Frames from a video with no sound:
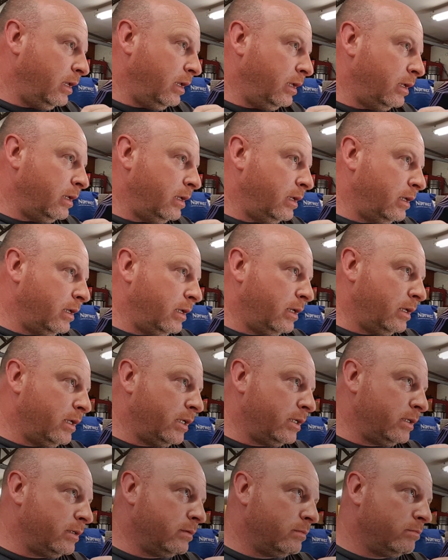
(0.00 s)

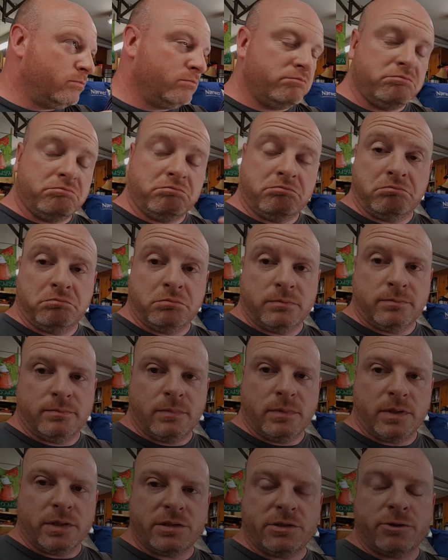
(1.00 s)
and
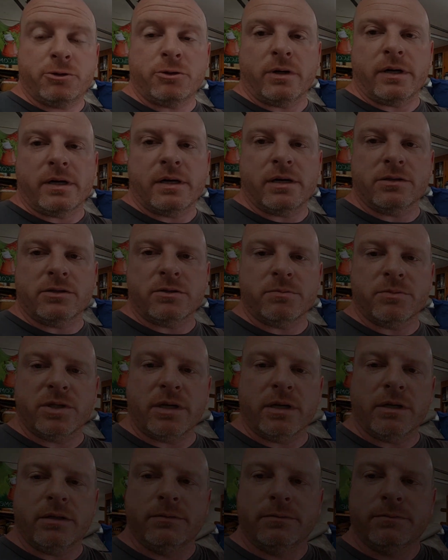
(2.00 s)
let's try to cut some
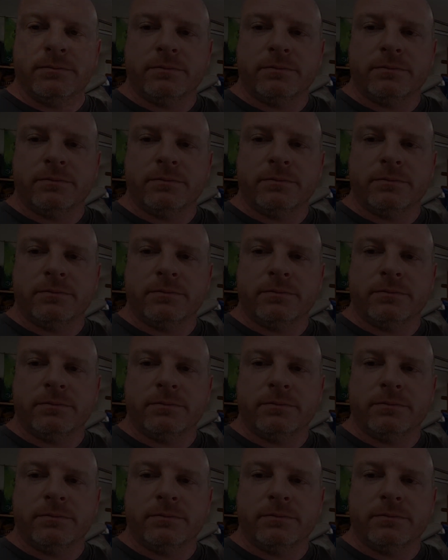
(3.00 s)
steel.